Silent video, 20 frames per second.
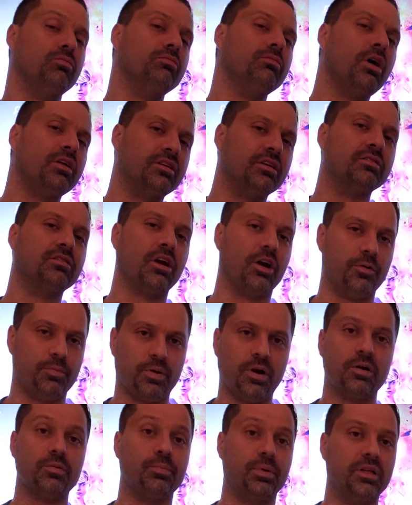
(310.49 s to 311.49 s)
not the entire
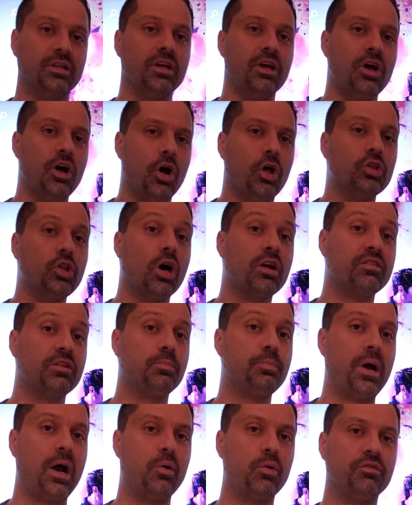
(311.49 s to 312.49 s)
power, but a lot of the
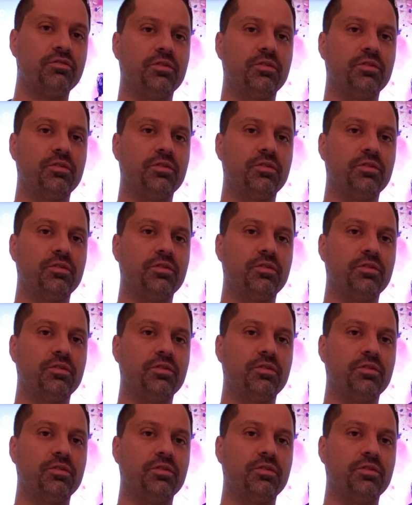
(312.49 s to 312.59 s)
power